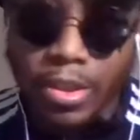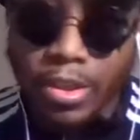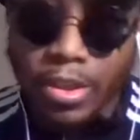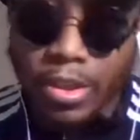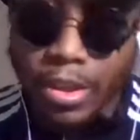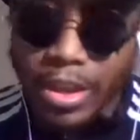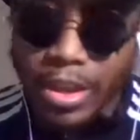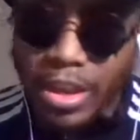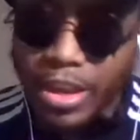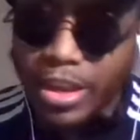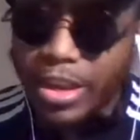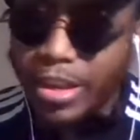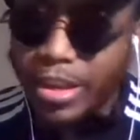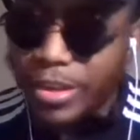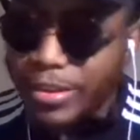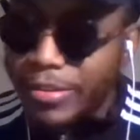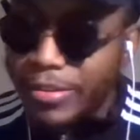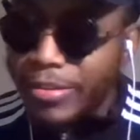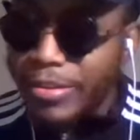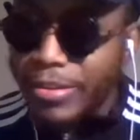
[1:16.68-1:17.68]

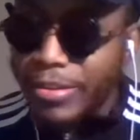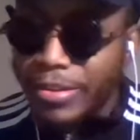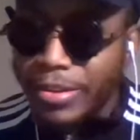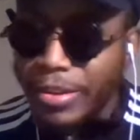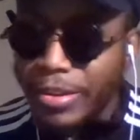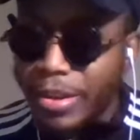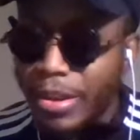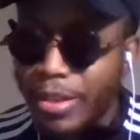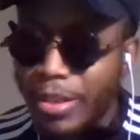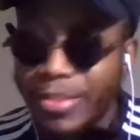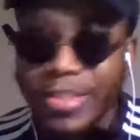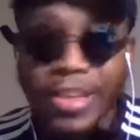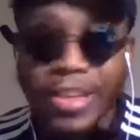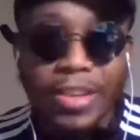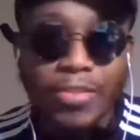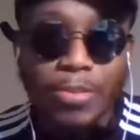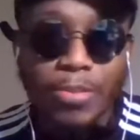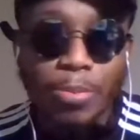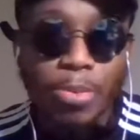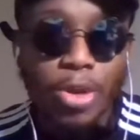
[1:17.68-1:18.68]
And
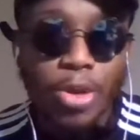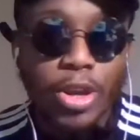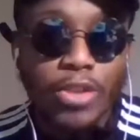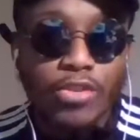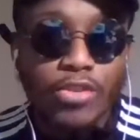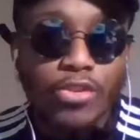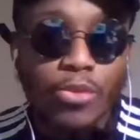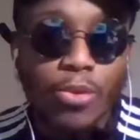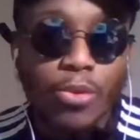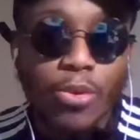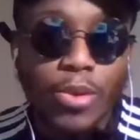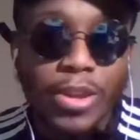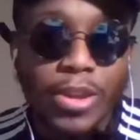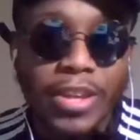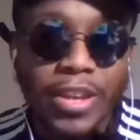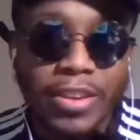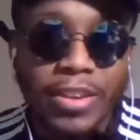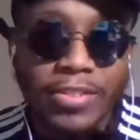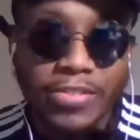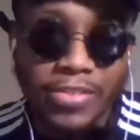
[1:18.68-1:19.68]
there's a pretty strong
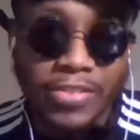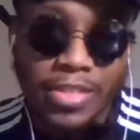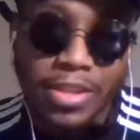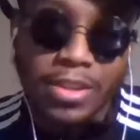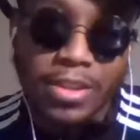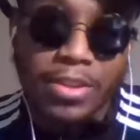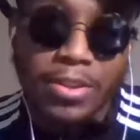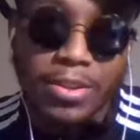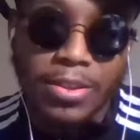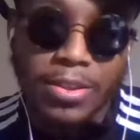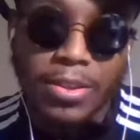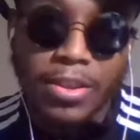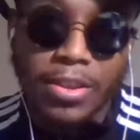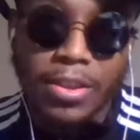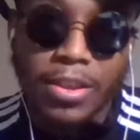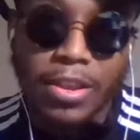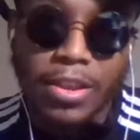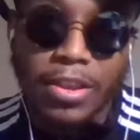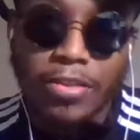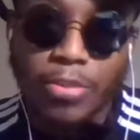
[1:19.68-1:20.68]
case there.
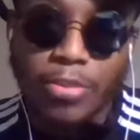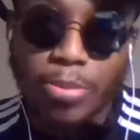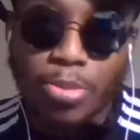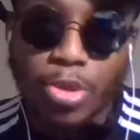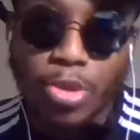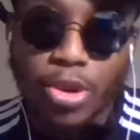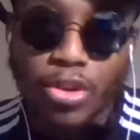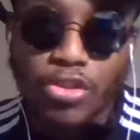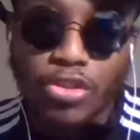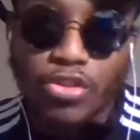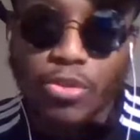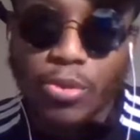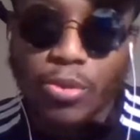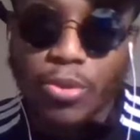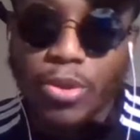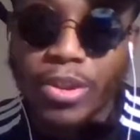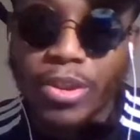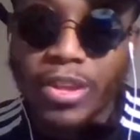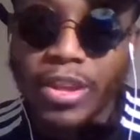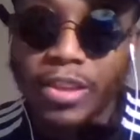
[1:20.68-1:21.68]
There's a pretty
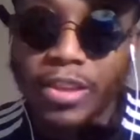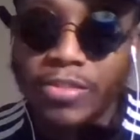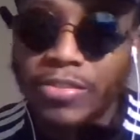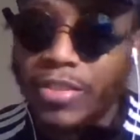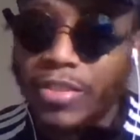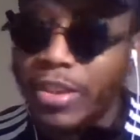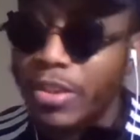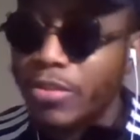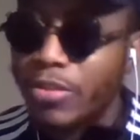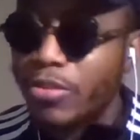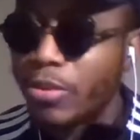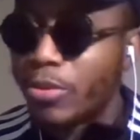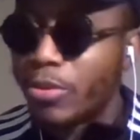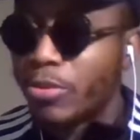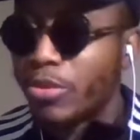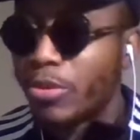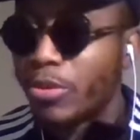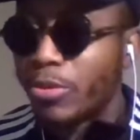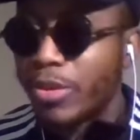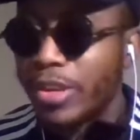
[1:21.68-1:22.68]
strong case there,
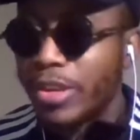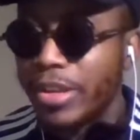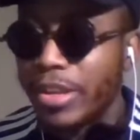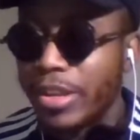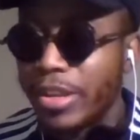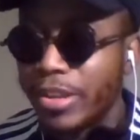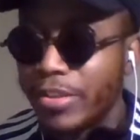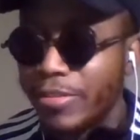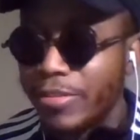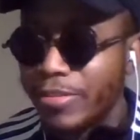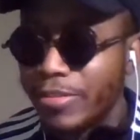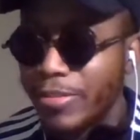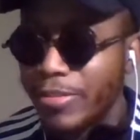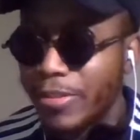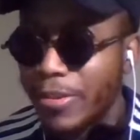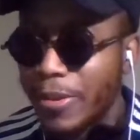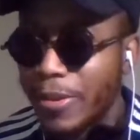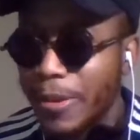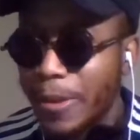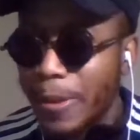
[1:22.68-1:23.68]
Joseph Diaz.
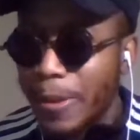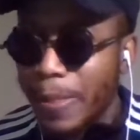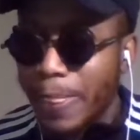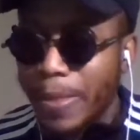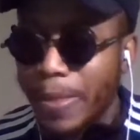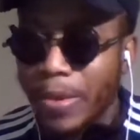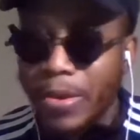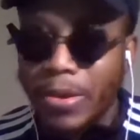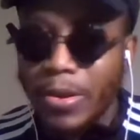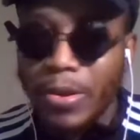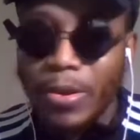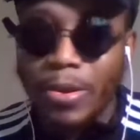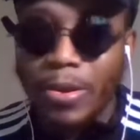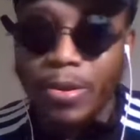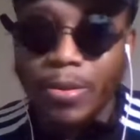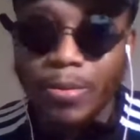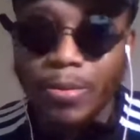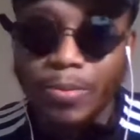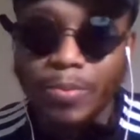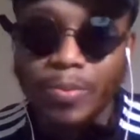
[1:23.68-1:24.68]

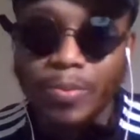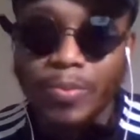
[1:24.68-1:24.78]
You